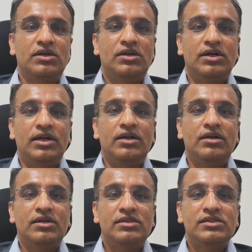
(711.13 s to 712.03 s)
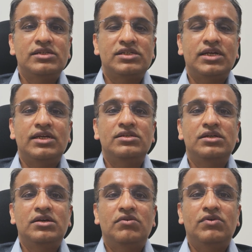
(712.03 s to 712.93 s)
and this is a stage
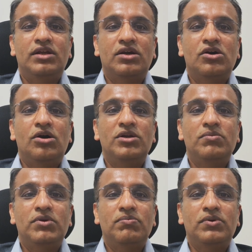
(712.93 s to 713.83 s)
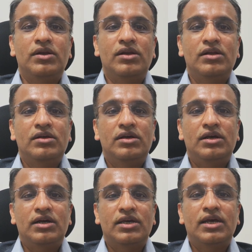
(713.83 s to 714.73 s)
where a common people
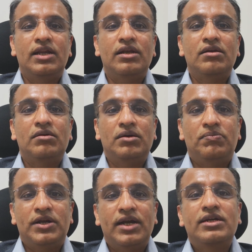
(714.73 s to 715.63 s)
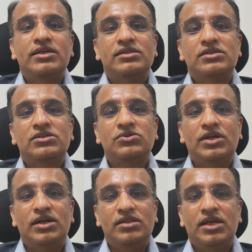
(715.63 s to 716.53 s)
can practice so
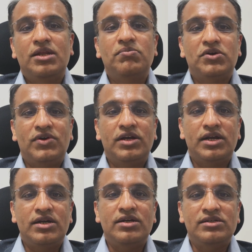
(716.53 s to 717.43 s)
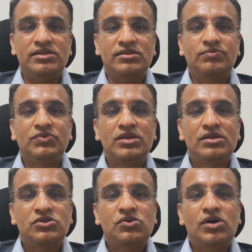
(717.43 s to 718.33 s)
that they can prevent kidney disease.
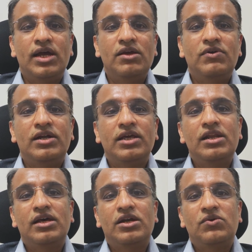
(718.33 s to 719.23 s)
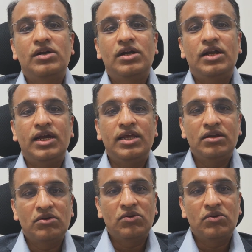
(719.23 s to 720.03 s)
So I will tell around 9